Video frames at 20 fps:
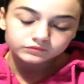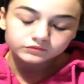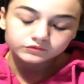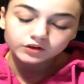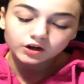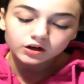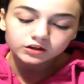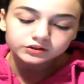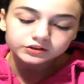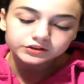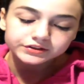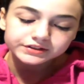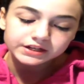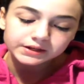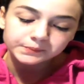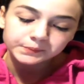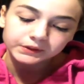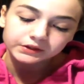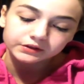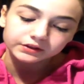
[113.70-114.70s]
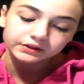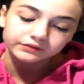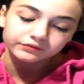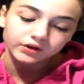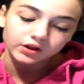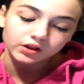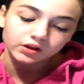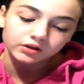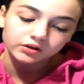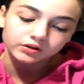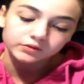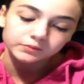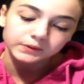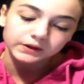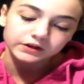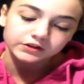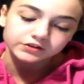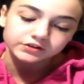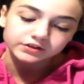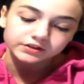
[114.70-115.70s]
Doctors typically follow
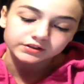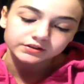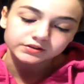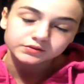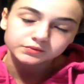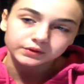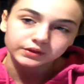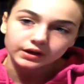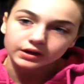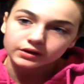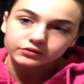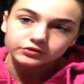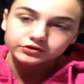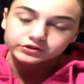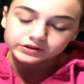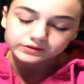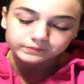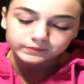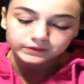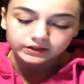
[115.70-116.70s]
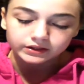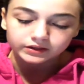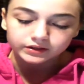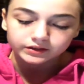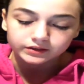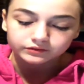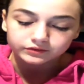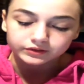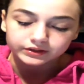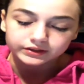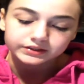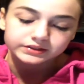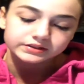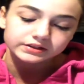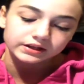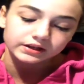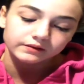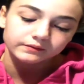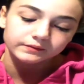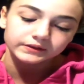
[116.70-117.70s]
patients without treatment and
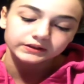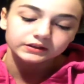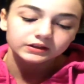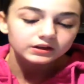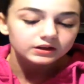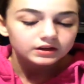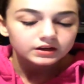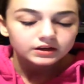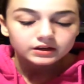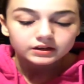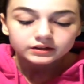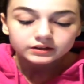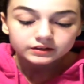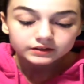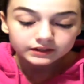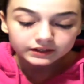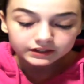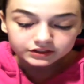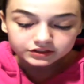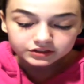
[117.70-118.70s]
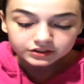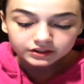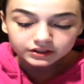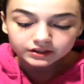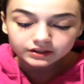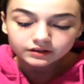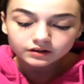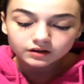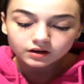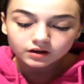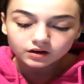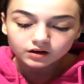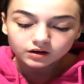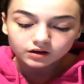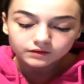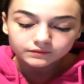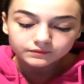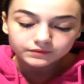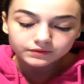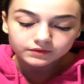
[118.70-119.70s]
re-examination
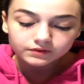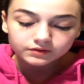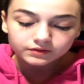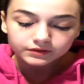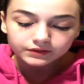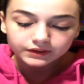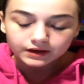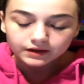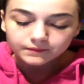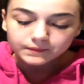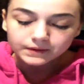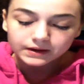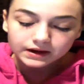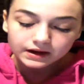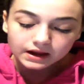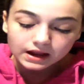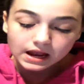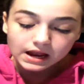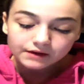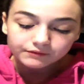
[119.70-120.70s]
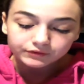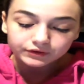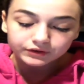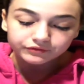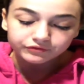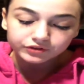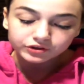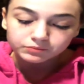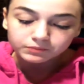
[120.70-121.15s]
them every few